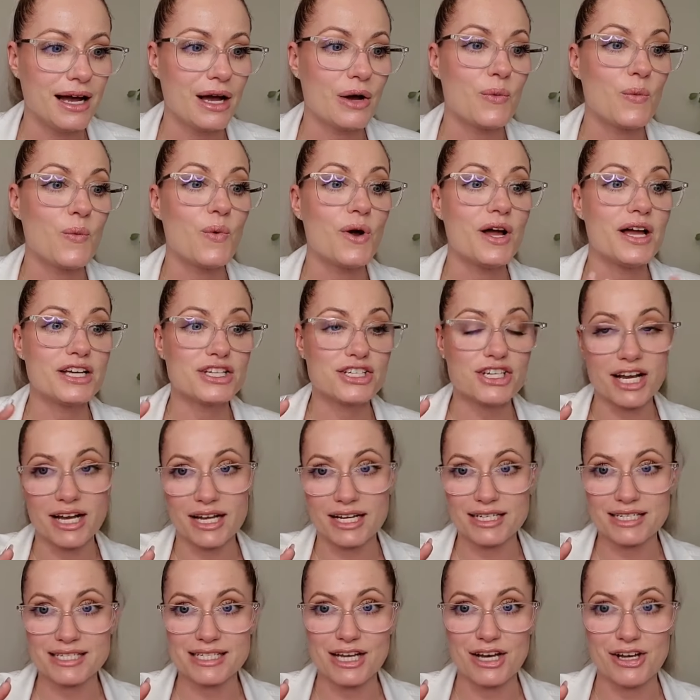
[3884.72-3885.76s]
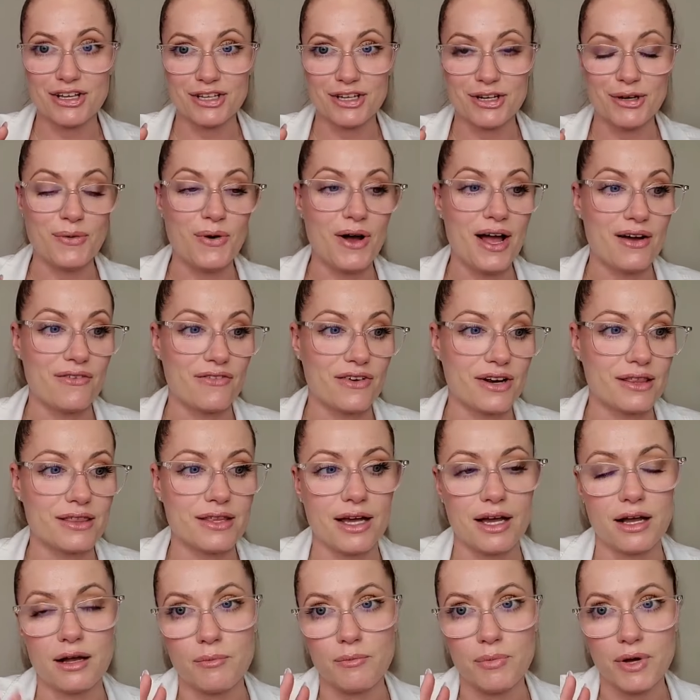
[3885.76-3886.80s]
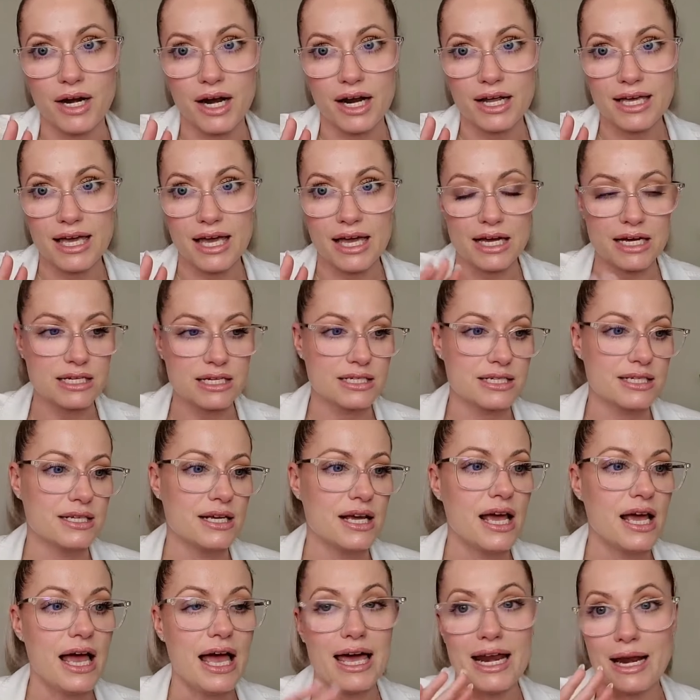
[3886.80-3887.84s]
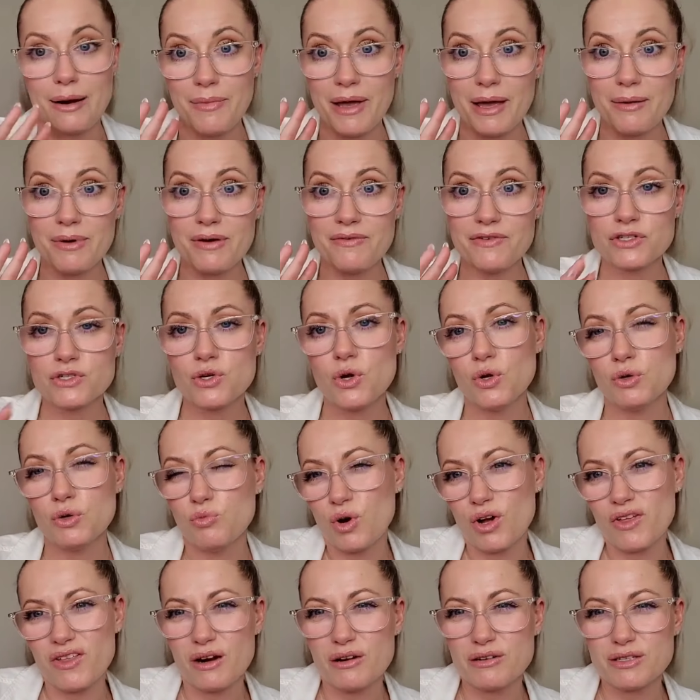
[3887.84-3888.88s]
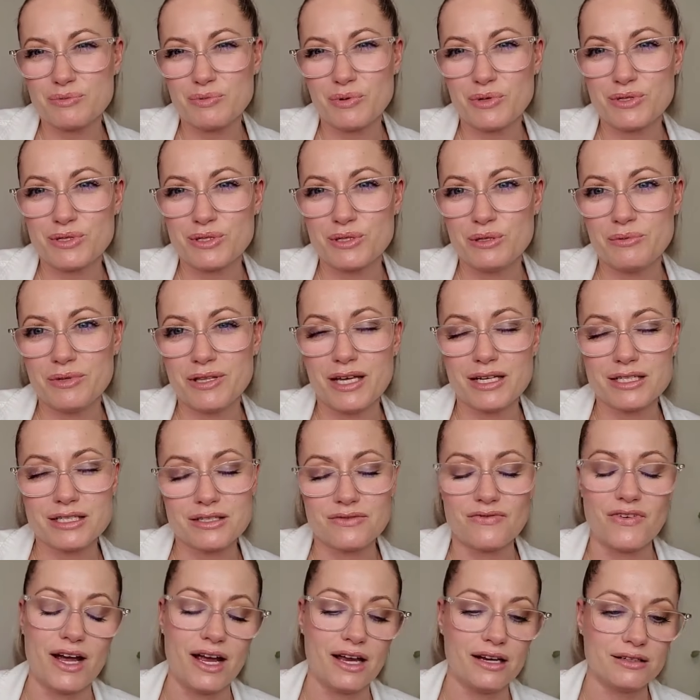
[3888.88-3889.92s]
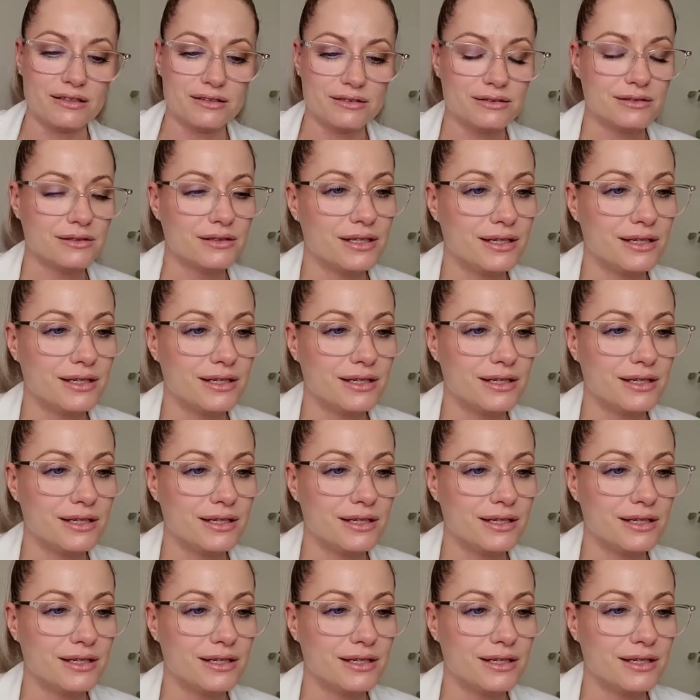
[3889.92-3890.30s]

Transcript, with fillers: I wish I could tell you everything, but I can't. And I may even told more than I was supposed to, but that's fine.